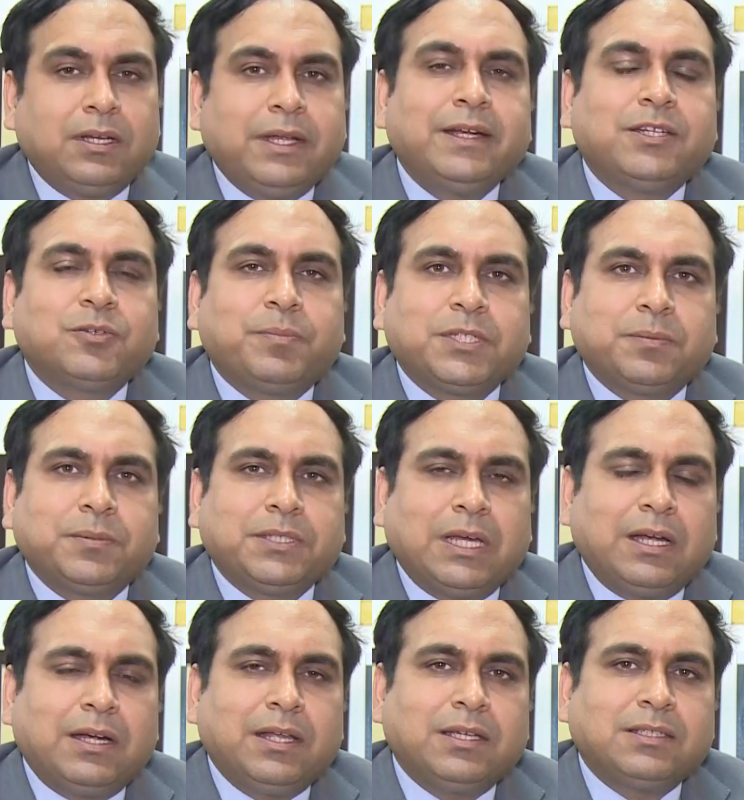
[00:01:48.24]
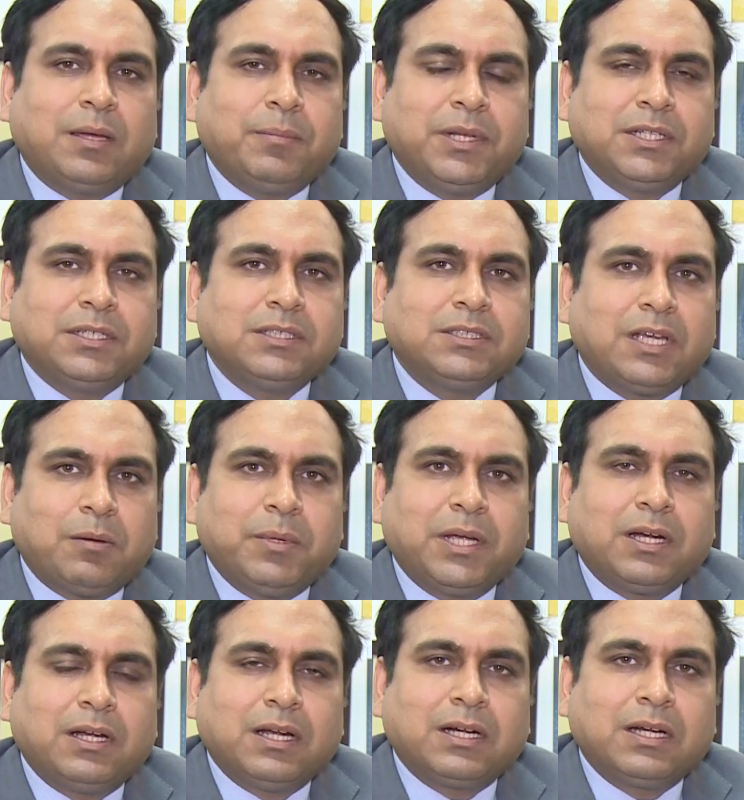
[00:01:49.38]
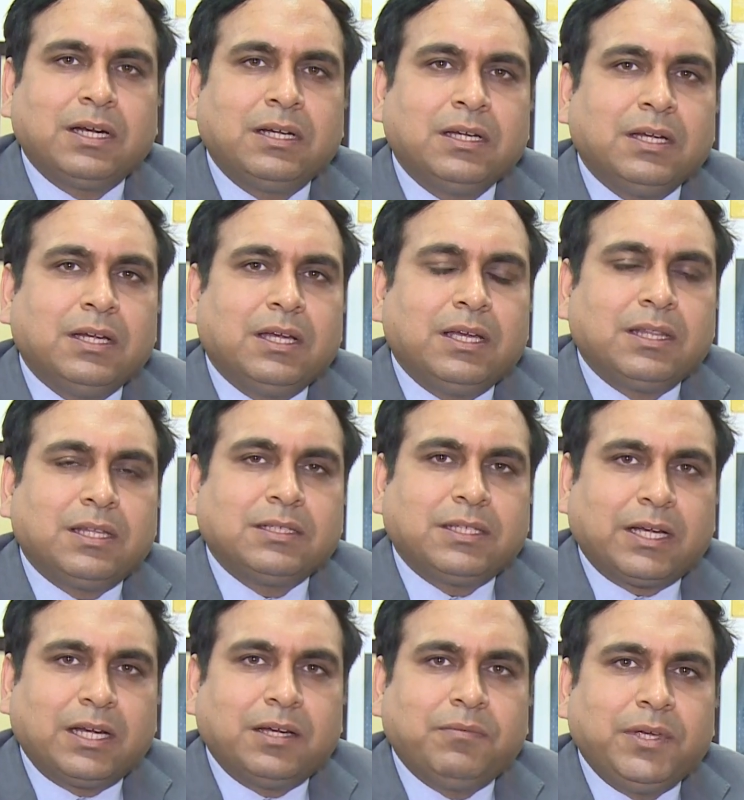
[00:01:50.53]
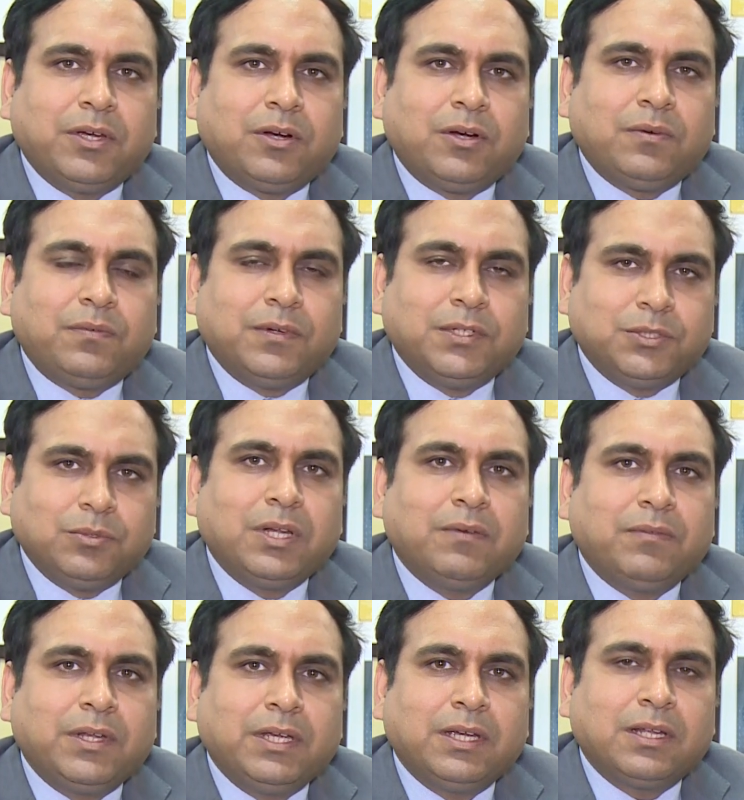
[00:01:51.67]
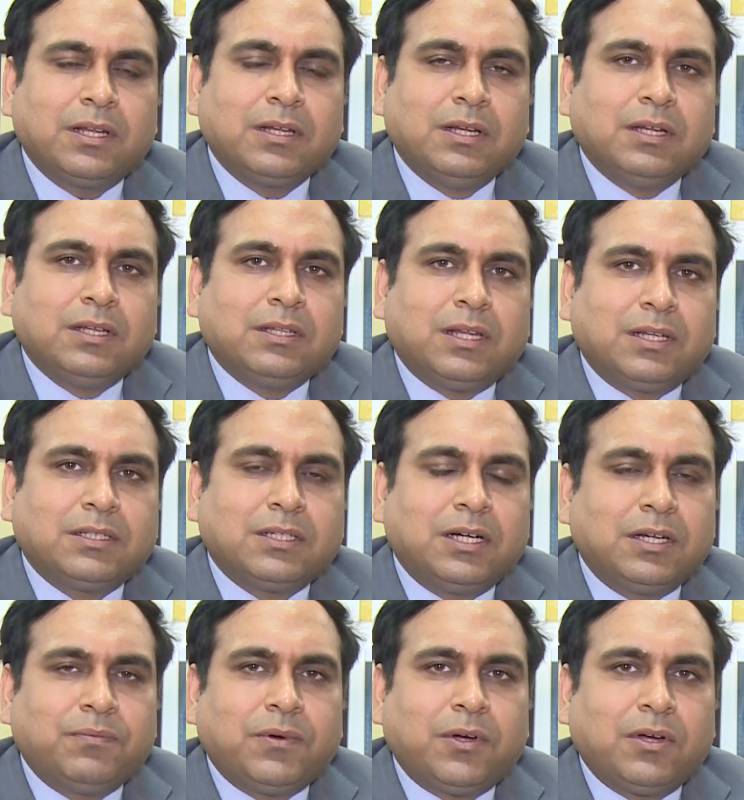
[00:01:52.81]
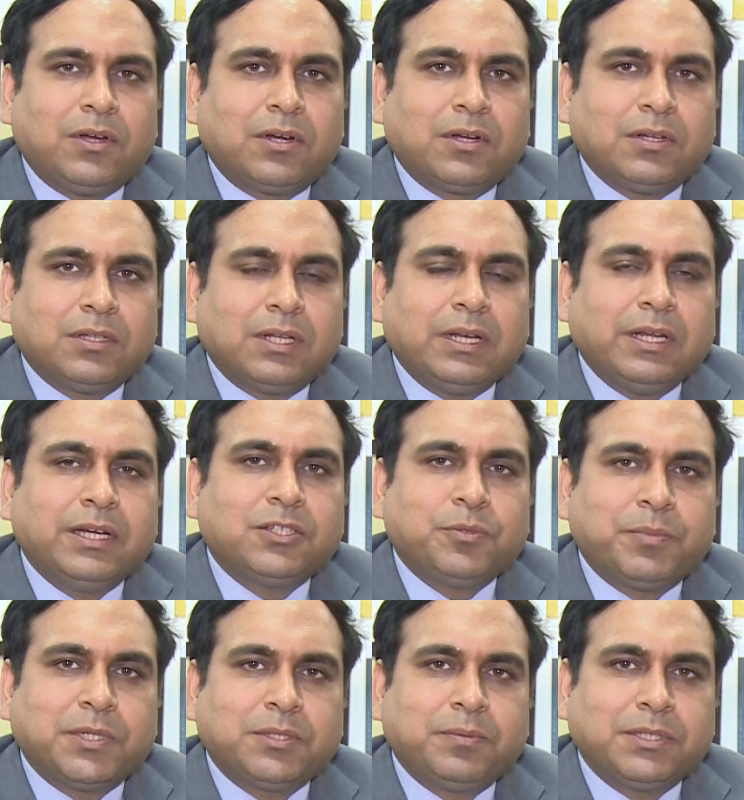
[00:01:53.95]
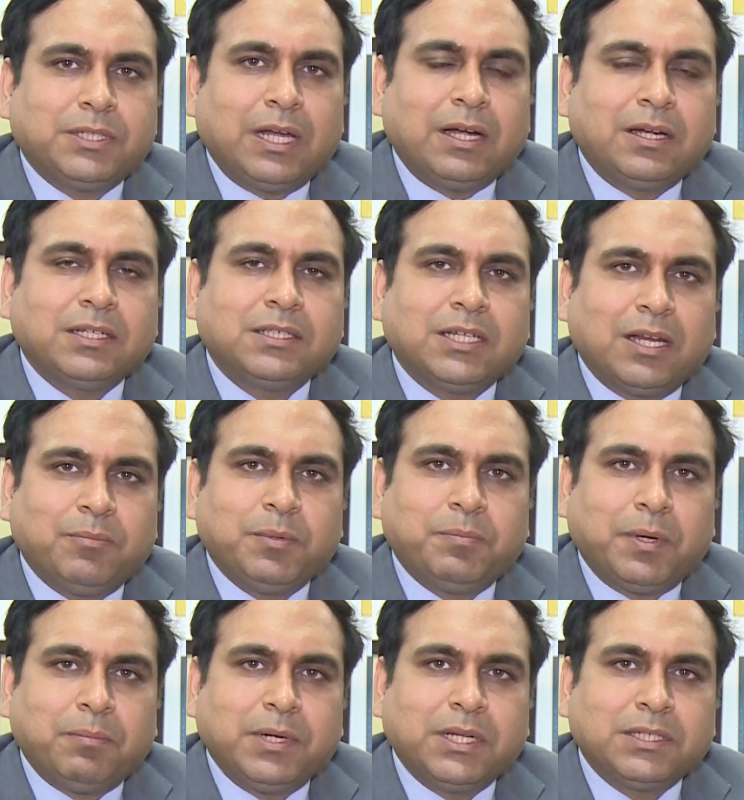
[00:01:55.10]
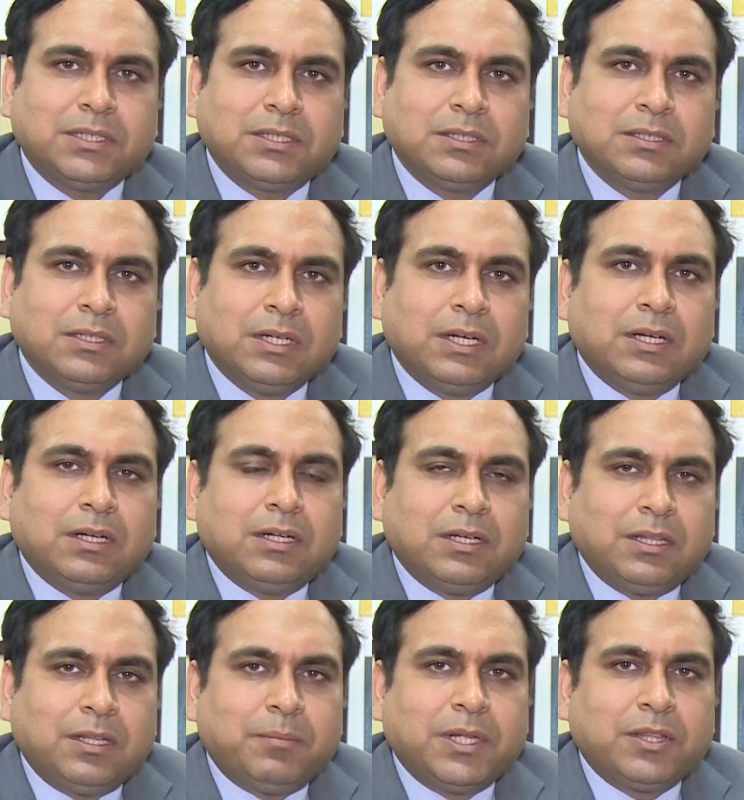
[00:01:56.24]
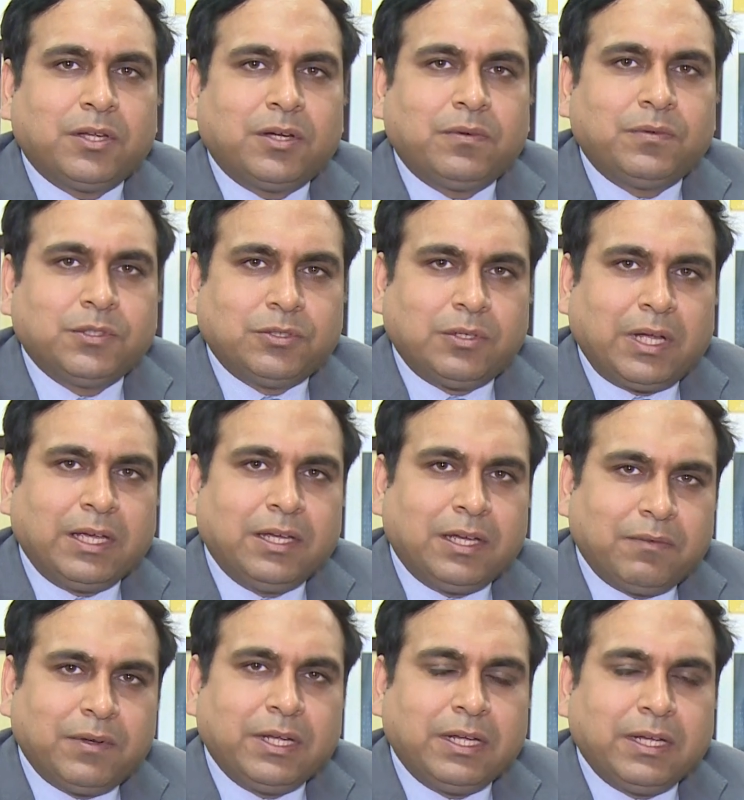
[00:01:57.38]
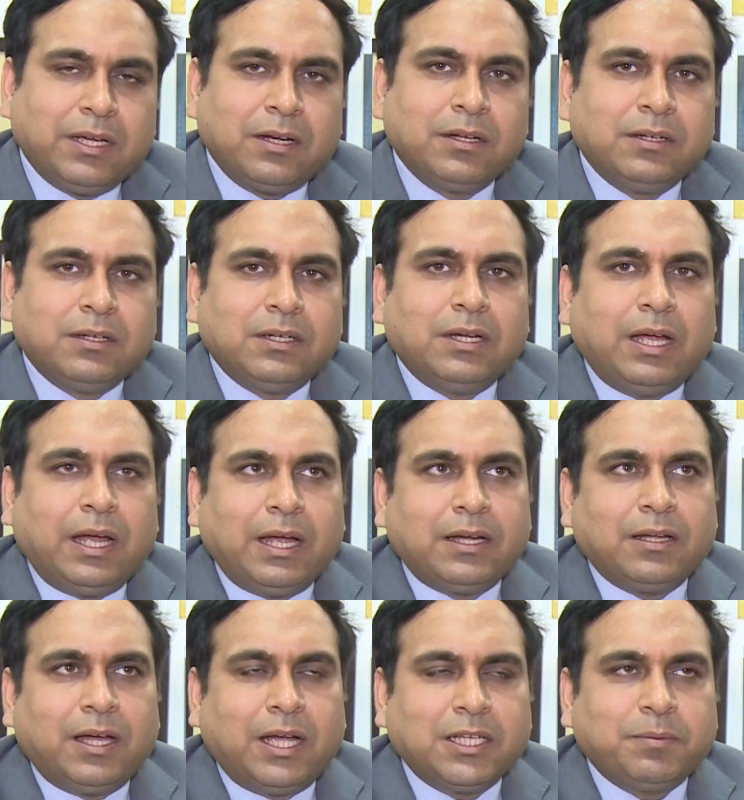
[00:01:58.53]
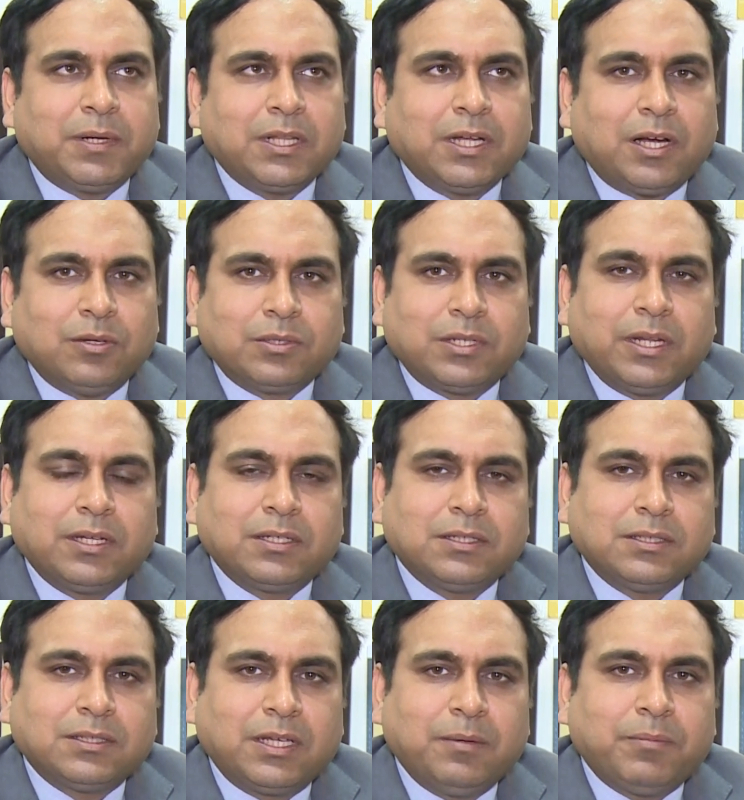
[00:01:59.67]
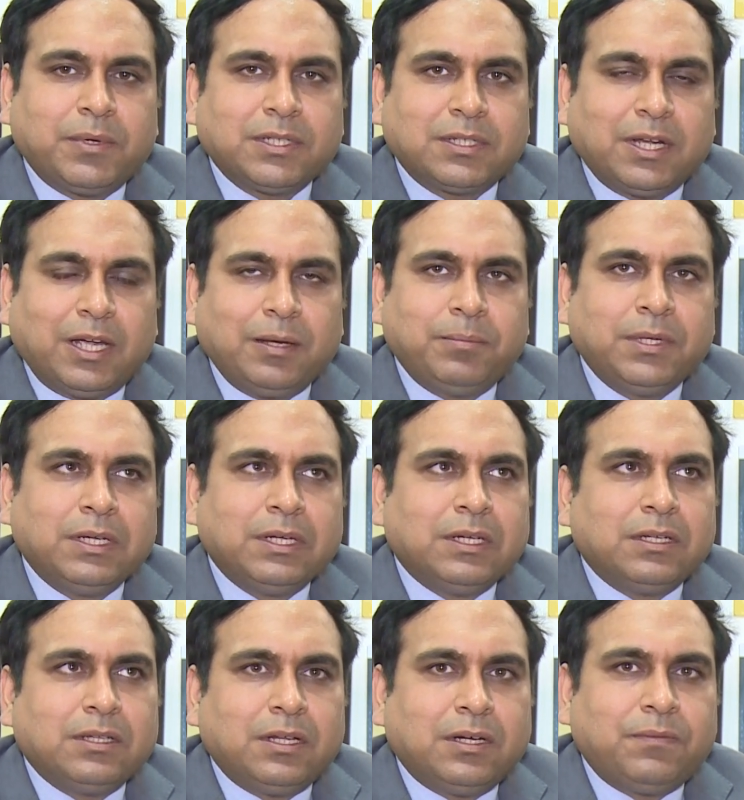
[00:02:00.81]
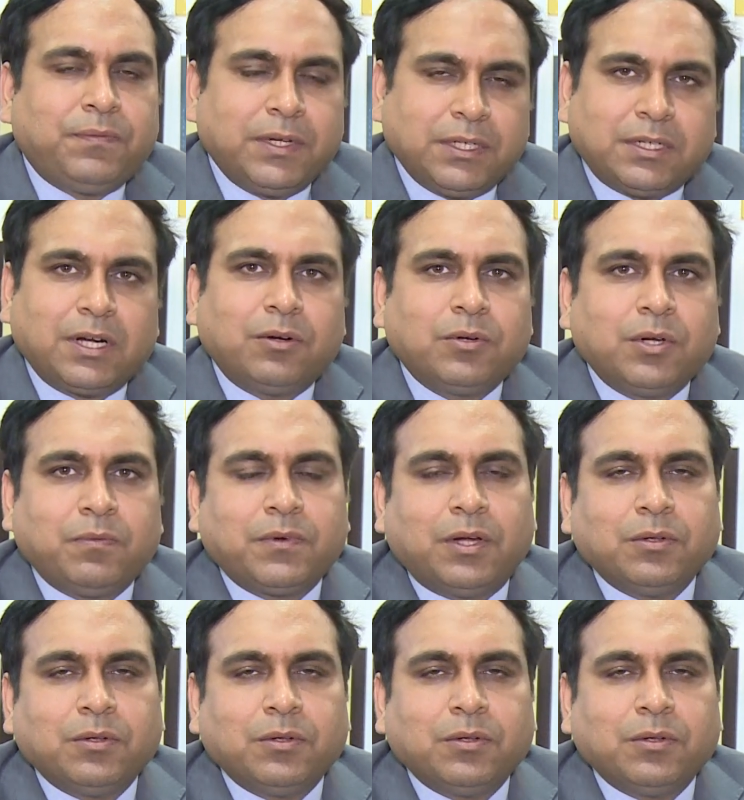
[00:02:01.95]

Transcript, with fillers: NEET super speciality examination shall be conducted in the second week of June every year. The result for the NEET super speciality shall be published in the month of July every year and as per the counseling scheme prescribed, the first round of